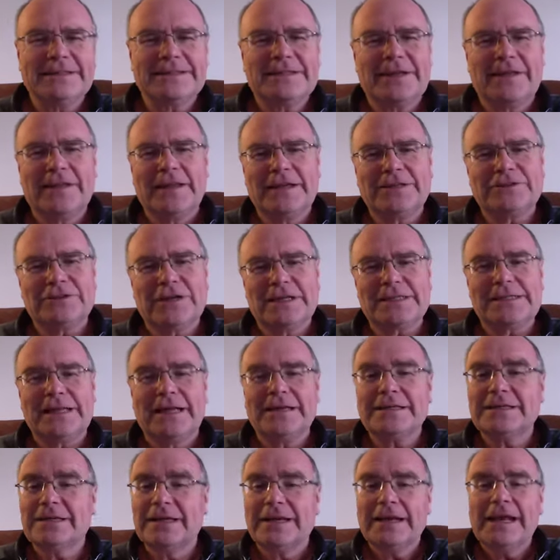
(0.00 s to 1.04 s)
So they
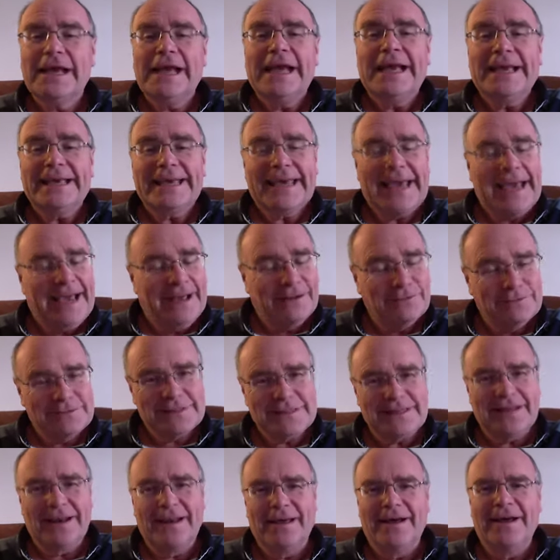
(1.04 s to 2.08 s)
translate it
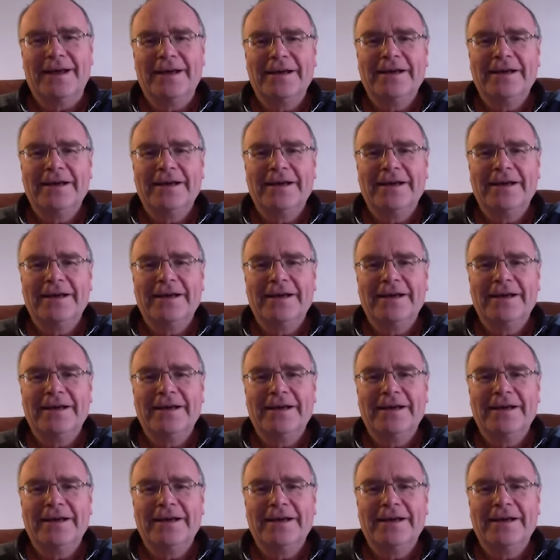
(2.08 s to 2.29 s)
counselor.